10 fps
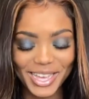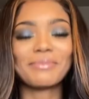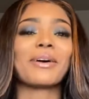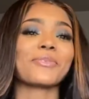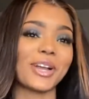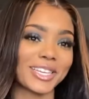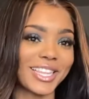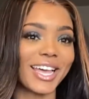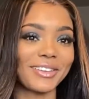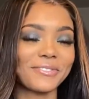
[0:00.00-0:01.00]
my work
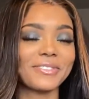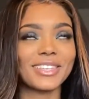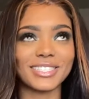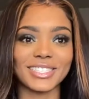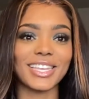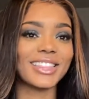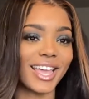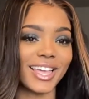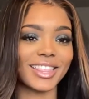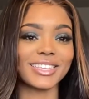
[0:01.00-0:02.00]
life, let's just get
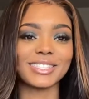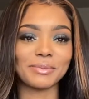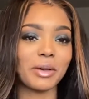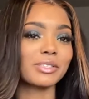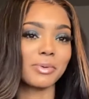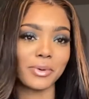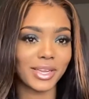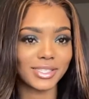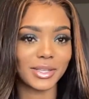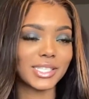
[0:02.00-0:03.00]
that. That's the most
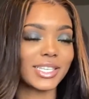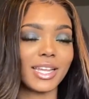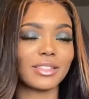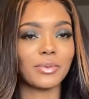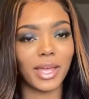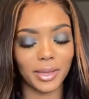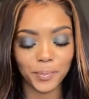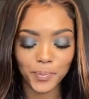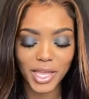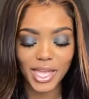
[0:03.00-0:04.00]
boring, so let's get that out the way.
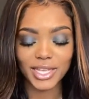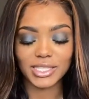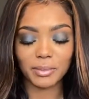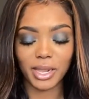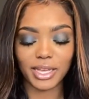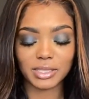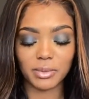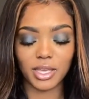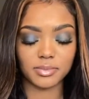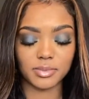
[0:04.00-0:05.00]
Somebody asked
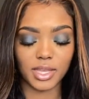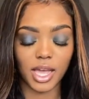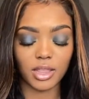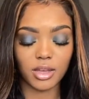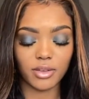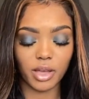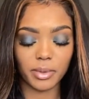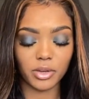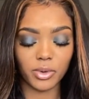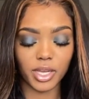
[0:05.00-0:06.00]
me, how long have I
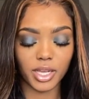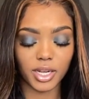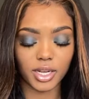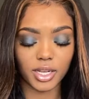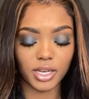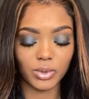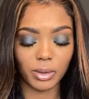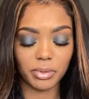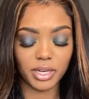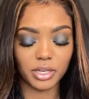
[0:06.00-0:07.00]
been doing hair and do I
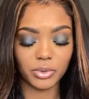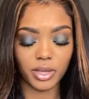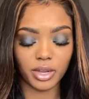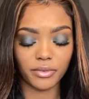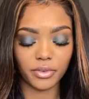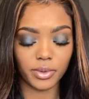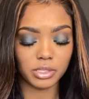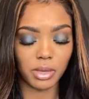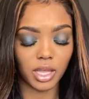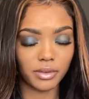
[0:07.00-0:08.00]
plan to do hair for the rest of
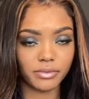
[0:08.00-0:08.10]
my life?